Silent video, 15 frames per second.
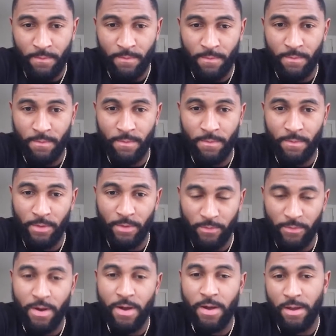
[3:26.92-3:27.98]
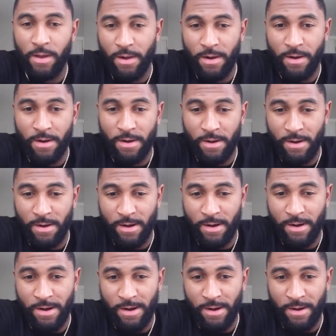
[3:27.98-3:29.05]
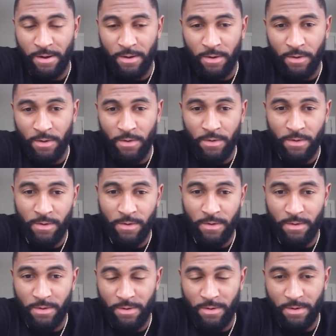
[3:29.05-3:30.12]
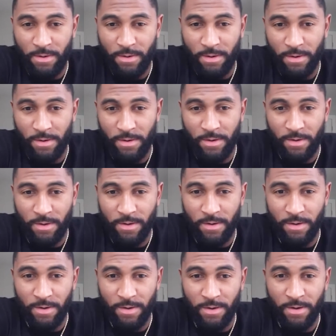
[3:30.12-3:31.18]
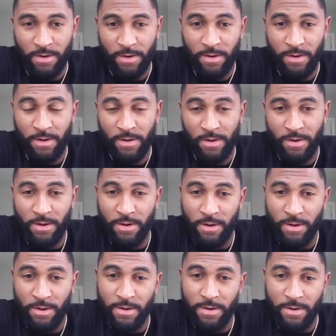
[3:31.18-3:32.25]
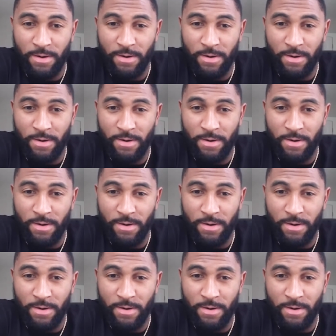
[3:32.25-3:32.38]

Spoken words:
This person isn't speaking.